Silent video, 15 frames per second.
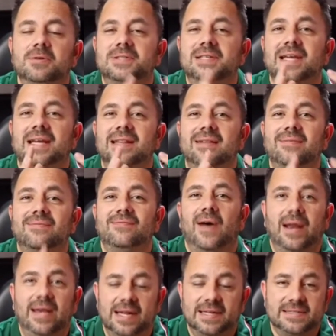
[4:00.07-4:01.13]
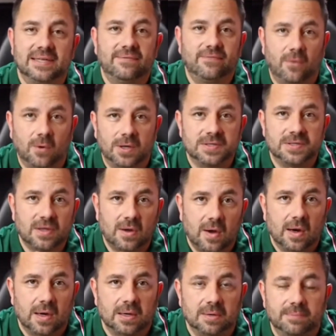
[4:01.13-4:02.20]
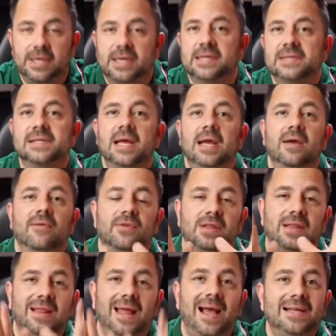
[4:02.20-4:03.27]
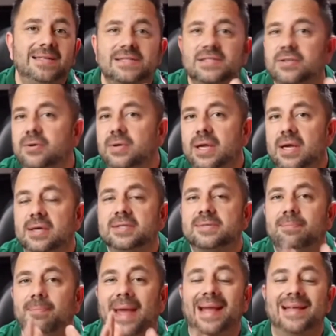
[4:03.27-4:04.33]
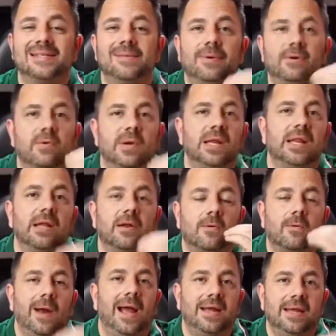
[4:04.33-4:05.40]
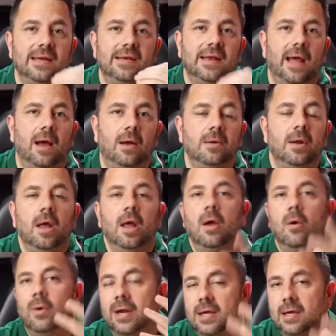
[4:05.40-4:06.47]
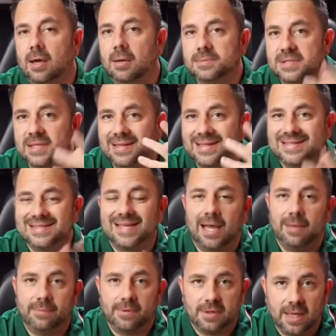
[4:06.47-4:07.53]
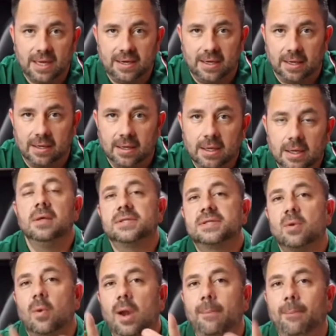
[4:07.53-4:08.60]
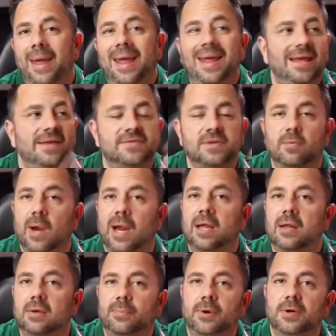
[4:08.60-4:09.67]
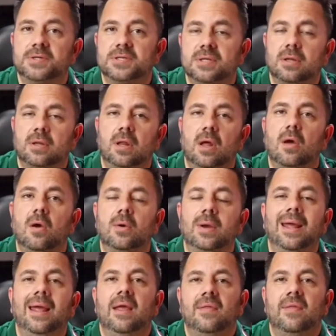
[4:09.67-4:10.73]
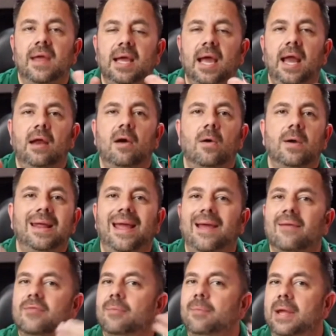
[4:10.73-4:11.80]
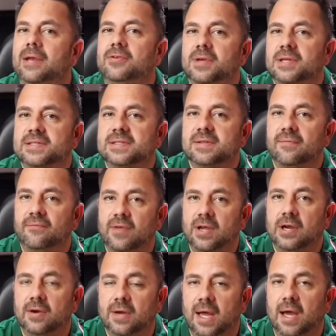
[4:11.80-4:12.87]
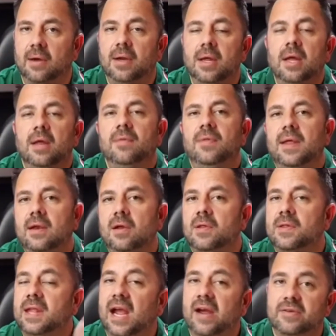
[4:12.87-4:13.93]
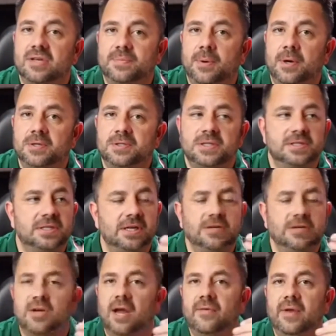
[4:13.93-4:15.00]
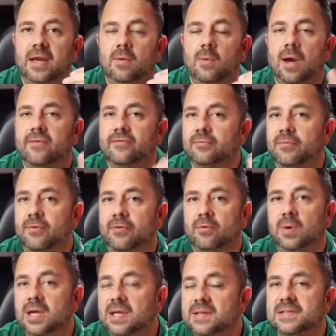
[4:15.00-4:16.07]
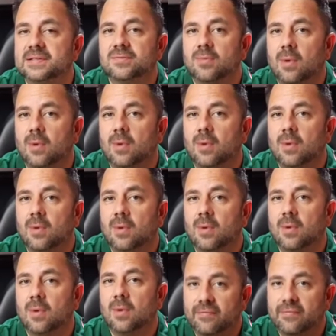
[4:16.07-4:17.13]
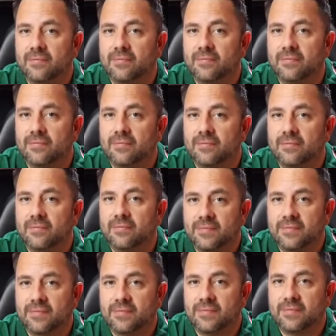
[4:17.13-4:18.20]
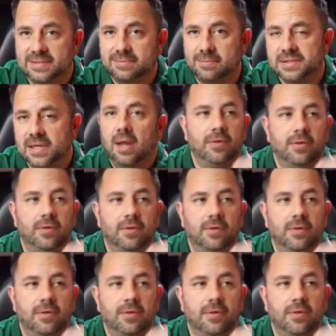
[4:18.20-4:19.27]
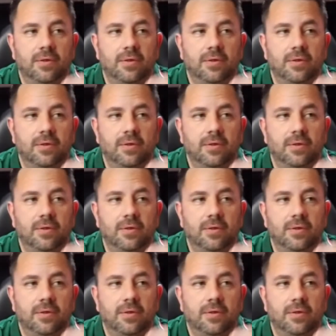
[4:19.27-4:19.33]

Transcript: to get the financing for his car. Because for the last 2 years, banks have been really cracking down when it comes to this type of lending. So when a bank gives a regular person a loan, they kind of already have the matrix figured out. They know that the average person is going to drive anywhere from 3 to 12 thousand miles.